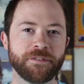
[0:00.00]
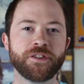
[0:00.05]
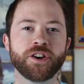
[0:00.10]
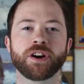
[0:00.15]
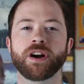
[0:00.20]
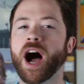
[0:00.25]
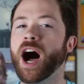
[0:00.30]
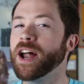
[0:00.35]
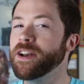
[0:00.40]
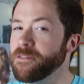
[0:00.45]
If
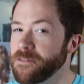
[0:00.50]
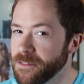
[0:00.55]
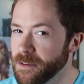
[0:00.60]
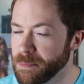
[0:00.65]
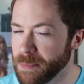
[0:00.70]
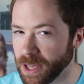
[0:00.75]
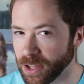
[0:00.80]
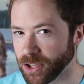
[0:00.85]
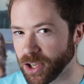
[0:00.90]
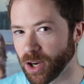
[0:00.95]
you're
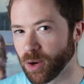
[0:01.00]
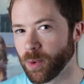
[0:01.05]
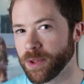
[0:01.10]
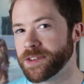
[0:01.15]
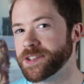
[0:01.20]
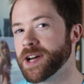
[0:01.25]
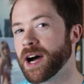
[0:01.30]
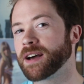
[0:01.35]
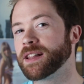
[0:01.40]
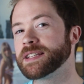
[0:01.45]
unfamiliar
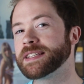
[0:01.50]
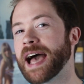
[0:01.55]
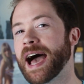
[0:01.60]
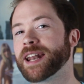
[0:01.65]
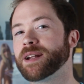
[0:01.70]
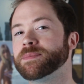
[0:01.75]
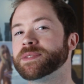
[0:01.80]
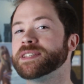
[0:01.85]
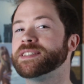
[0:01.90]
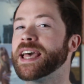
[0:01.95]
with Douglas
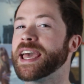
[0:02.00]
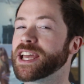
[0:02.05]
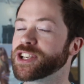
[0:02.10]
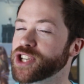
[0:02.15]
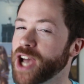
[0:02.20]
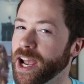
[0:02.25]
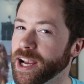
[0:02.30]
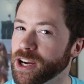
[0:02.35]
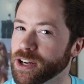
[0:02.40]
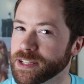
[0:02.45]
Adams'
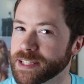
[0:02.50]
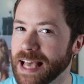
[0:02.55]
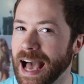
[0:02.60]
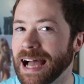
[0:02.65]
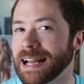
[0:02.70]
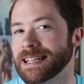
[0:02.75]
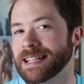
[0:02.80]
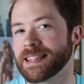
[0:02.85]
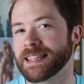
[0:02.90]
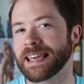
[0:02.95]
Hitchhiker's
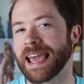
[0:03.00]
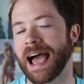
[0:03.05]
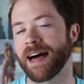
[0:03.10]
Guide to the